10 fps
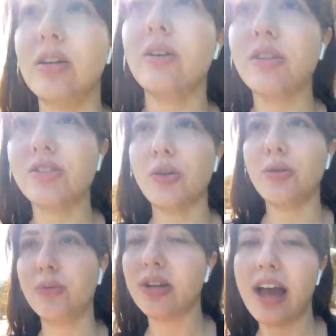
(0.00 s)
So
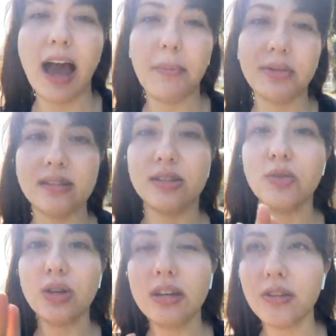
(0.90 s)
what happens,
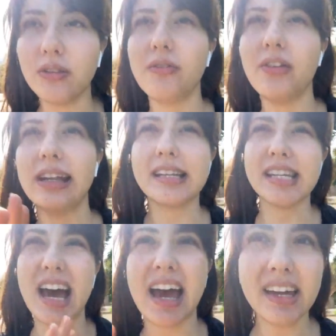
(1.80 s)
either the villain
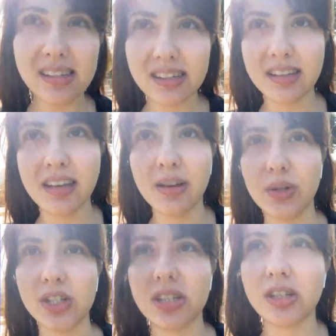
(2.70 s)
dies,
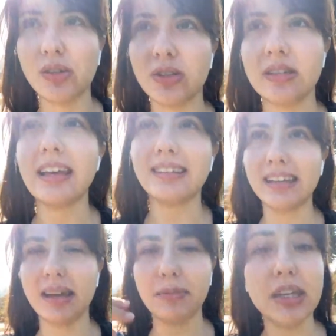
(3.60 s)
which you could say is like
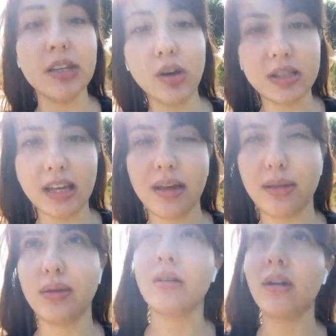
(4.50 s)
some ego death,
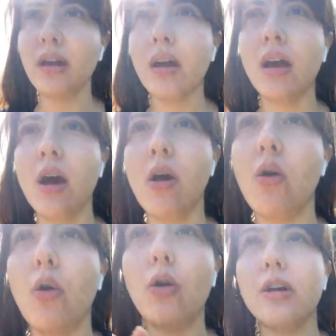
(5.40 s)

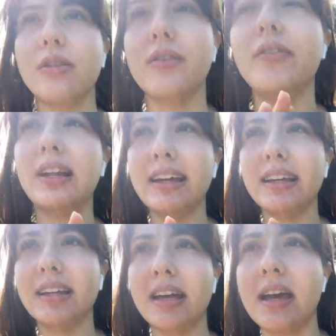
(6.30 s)
or the
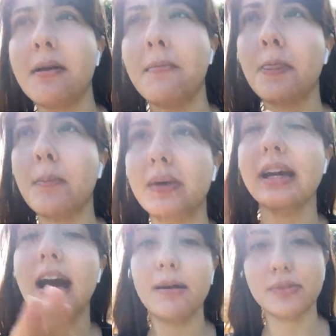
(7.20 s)
villain
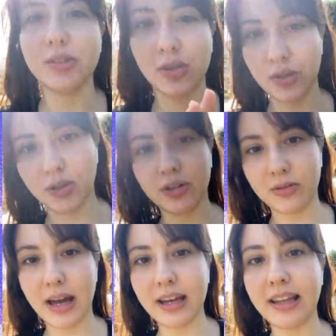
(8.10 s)
becomes good,
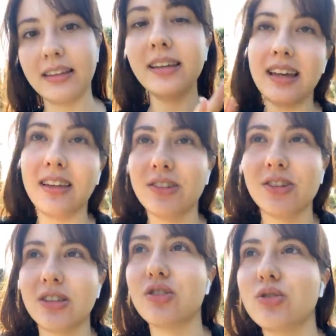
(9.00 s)
right? Like these are
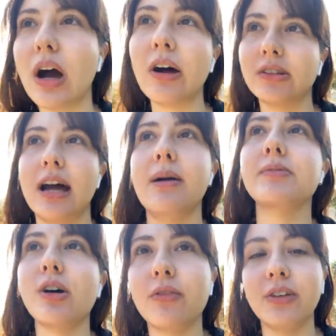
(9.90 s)
just the two outcomes
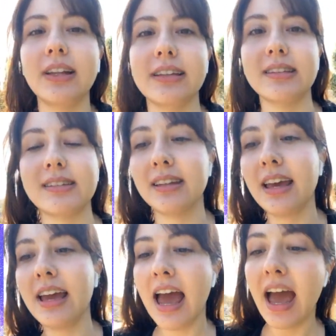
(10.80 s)
of villains.
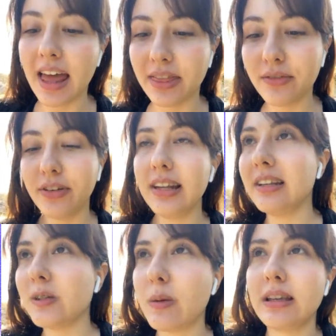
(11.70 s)
And the villain
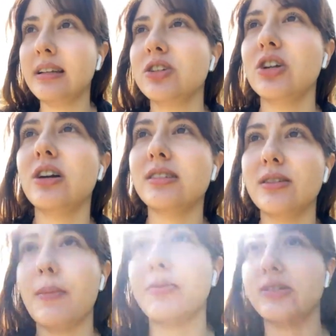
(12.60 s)
is basically just a
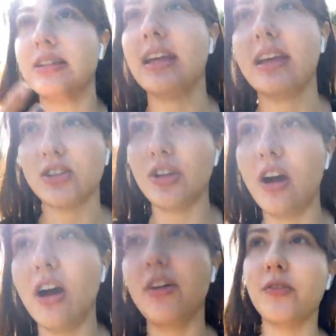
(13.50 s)
representation
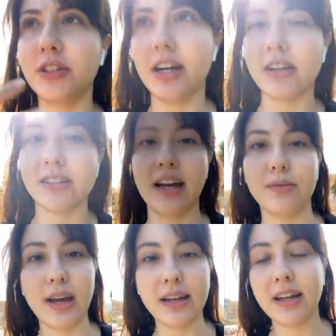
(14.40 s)
of the dark side,
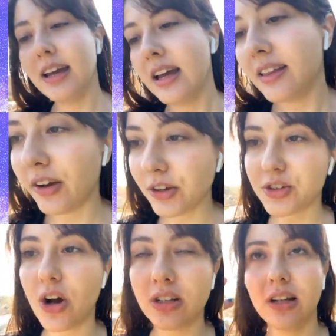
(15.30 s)
right? They also
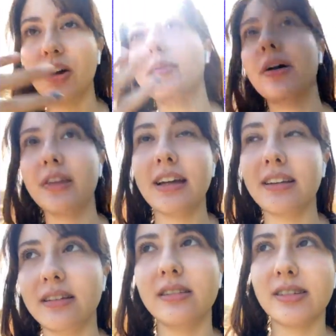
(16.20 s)
talk a lot about that
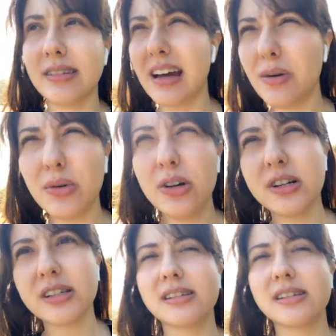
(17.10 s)
in Star Wars,